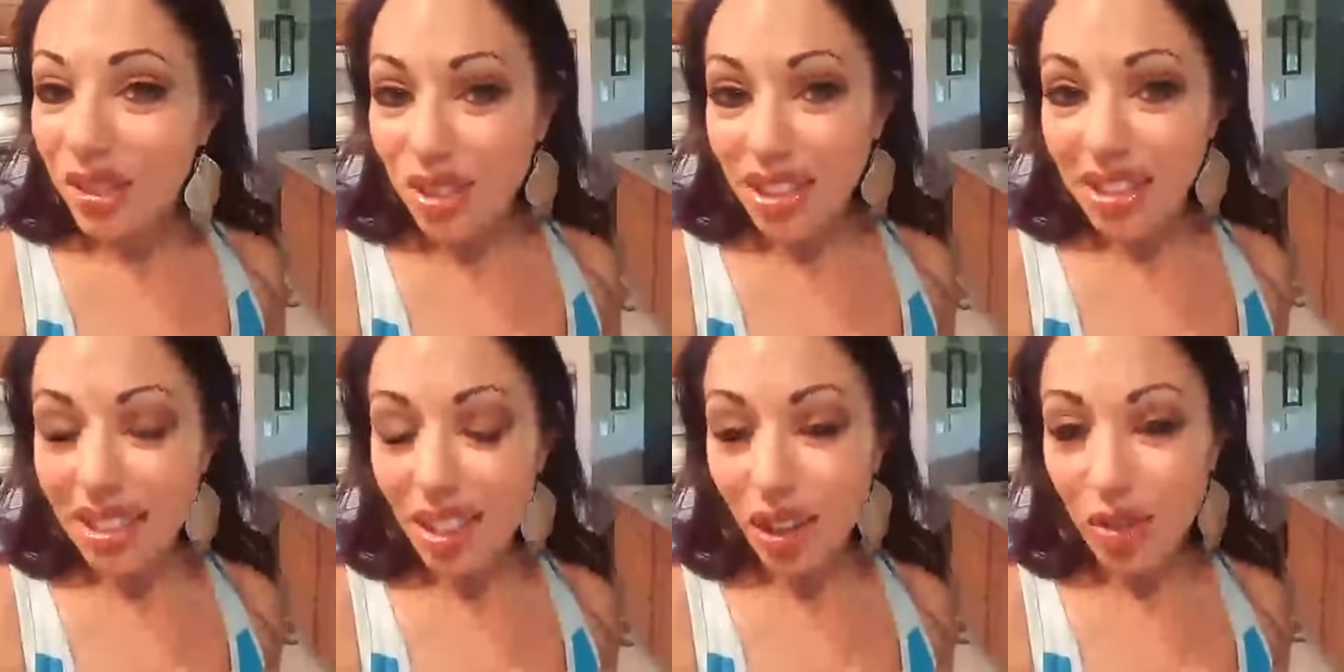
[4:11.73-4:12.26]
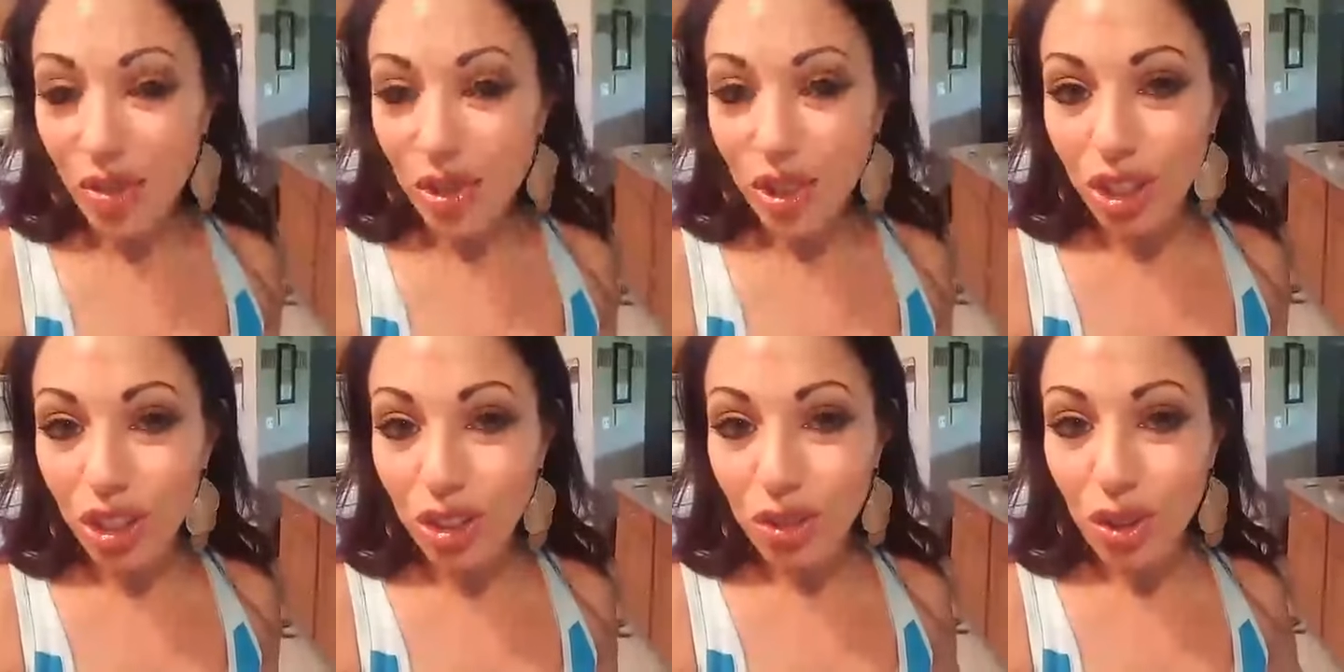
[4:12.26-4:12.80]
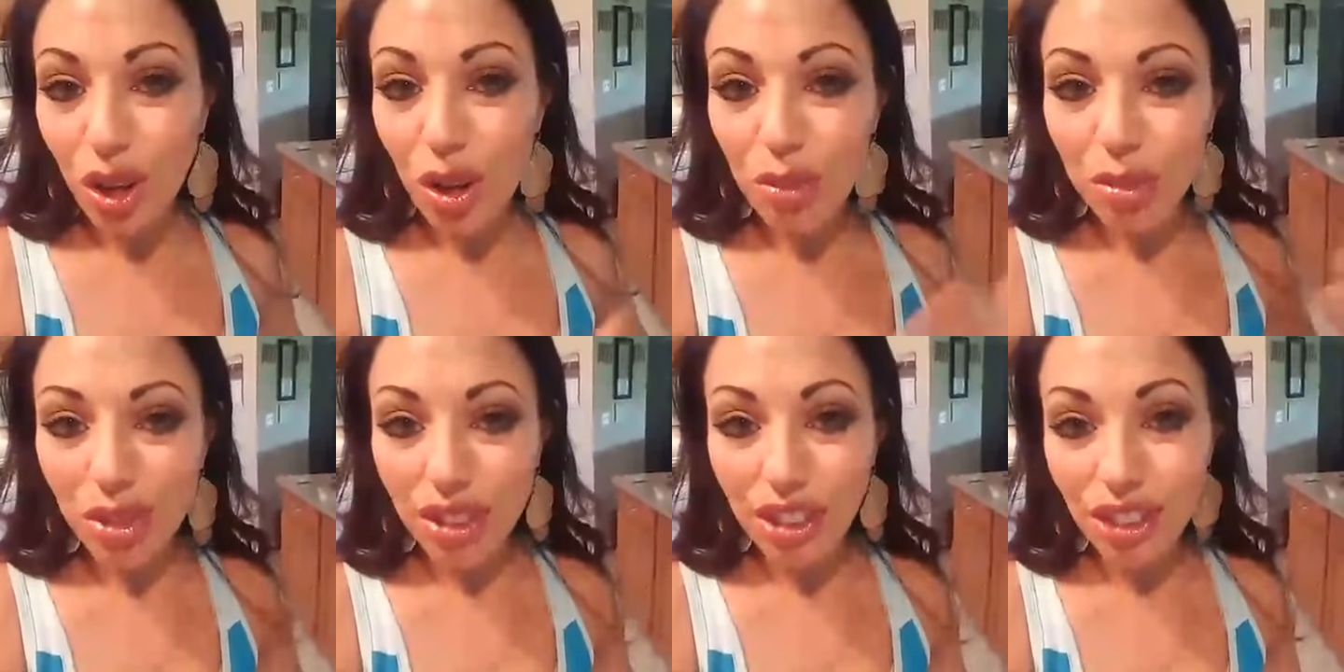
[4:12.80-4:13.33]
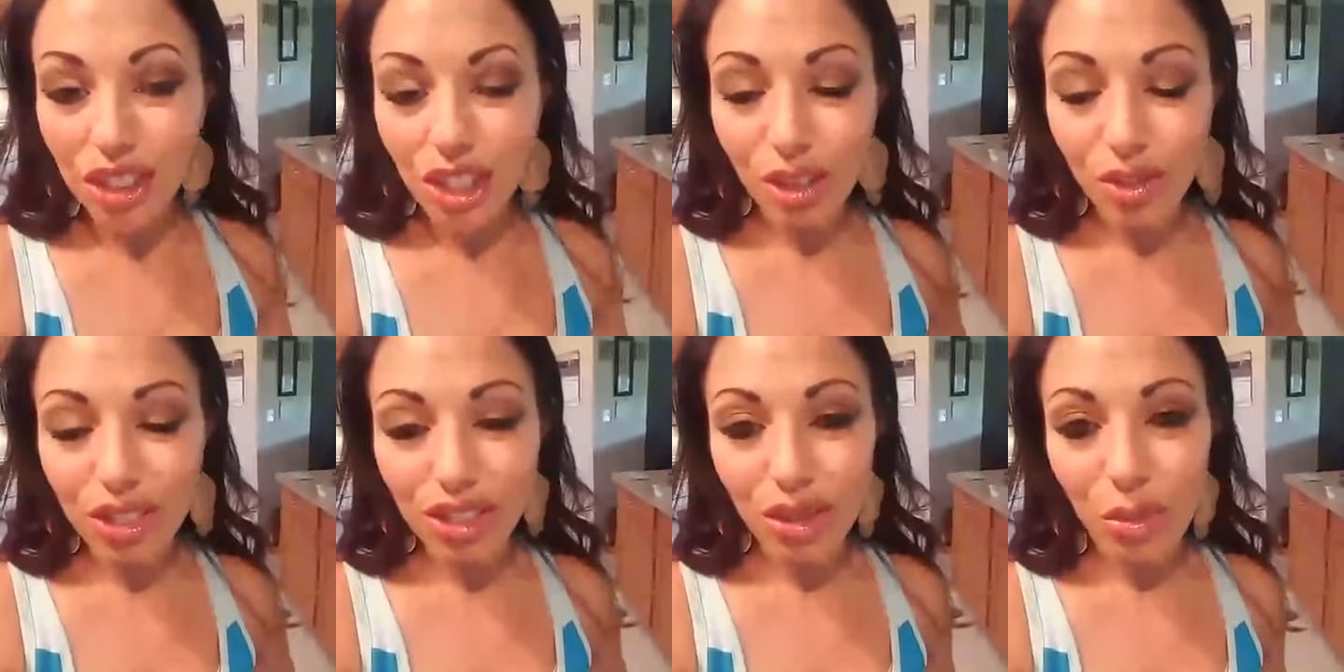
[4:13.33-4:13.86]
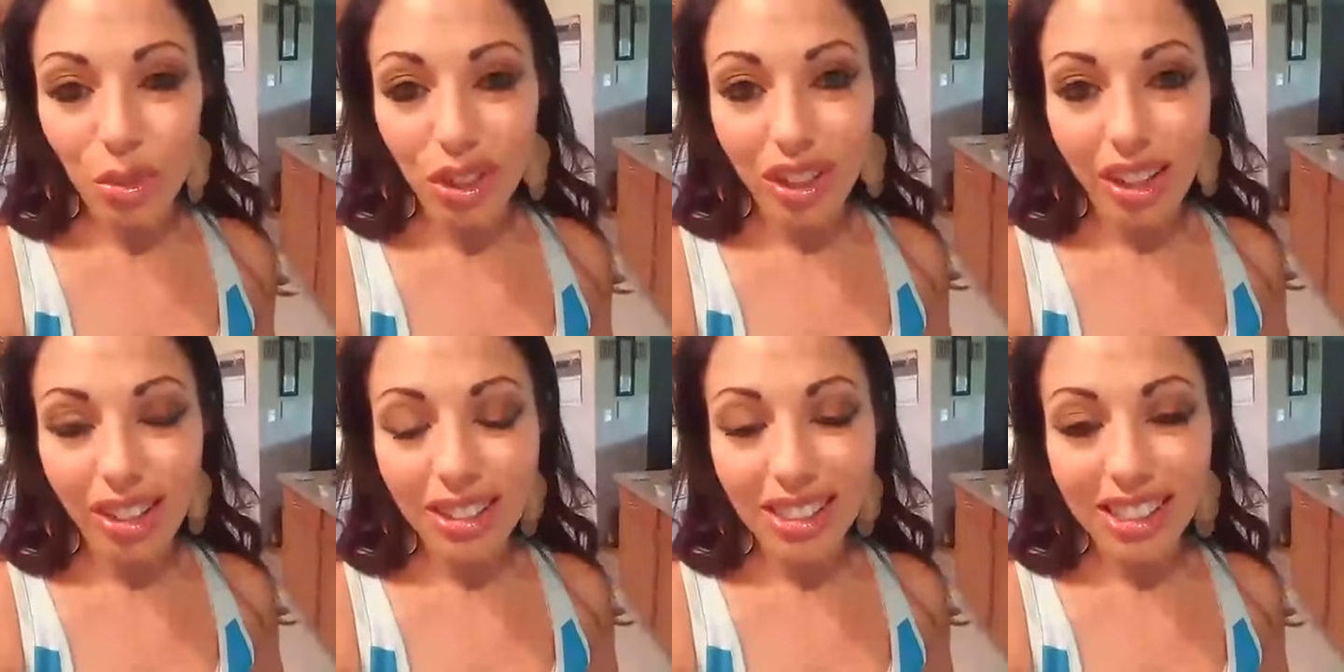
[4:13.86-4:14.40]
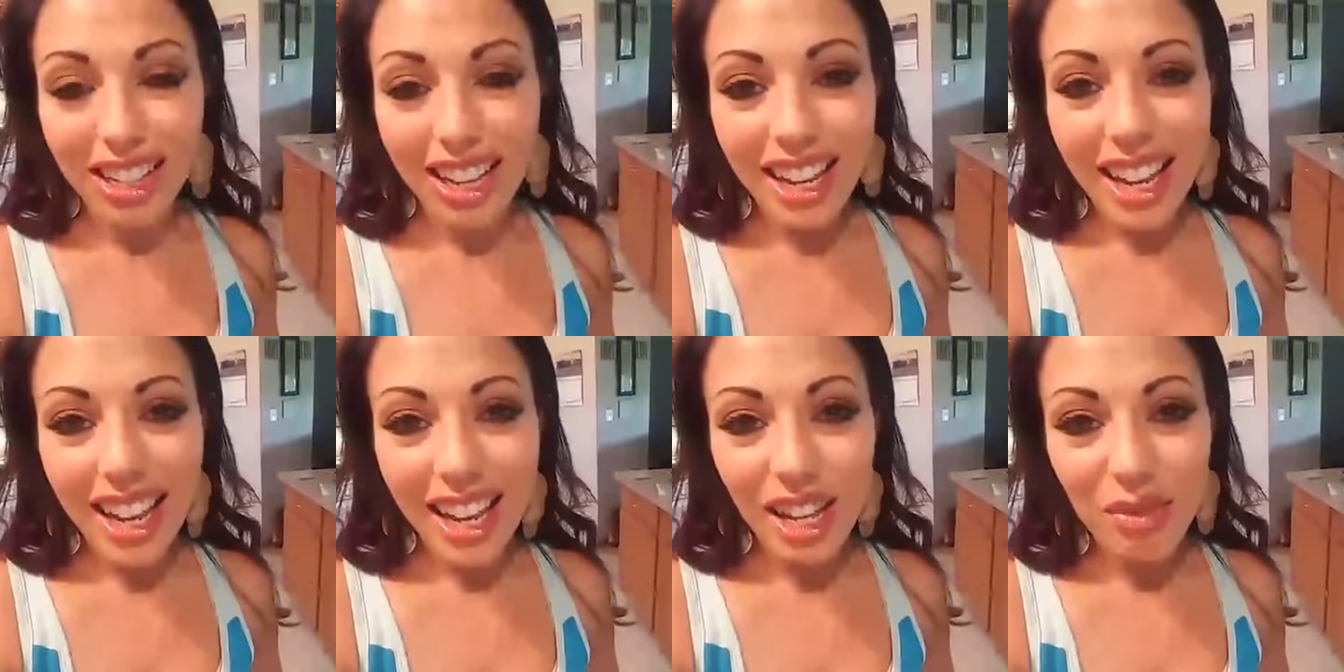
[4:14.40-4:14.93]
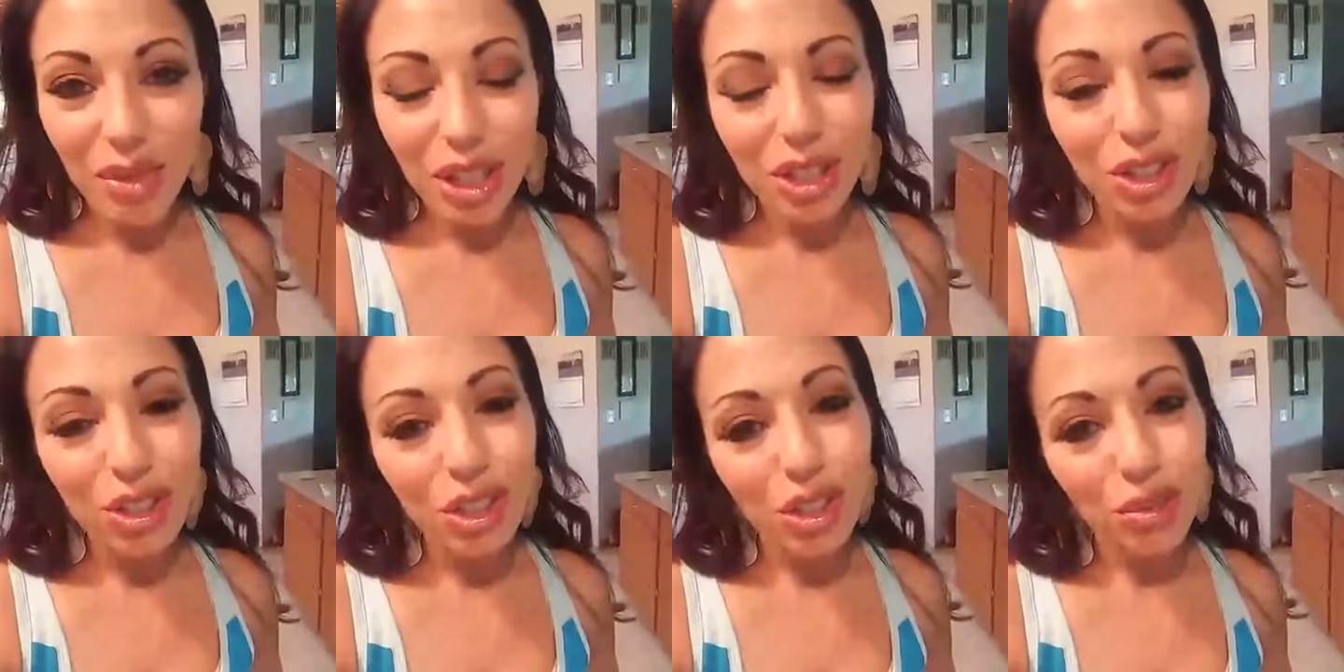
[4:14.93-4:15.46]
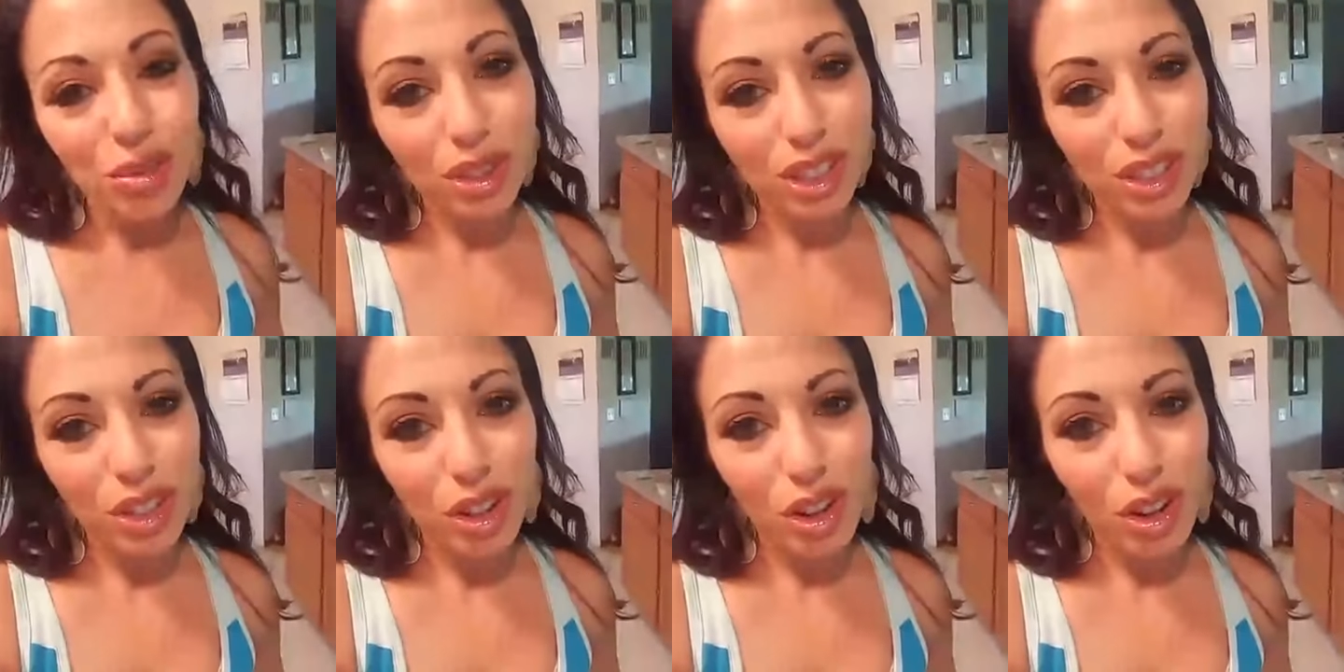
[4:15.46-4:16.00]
If this is helpful to you, please share with someone else, and make sure that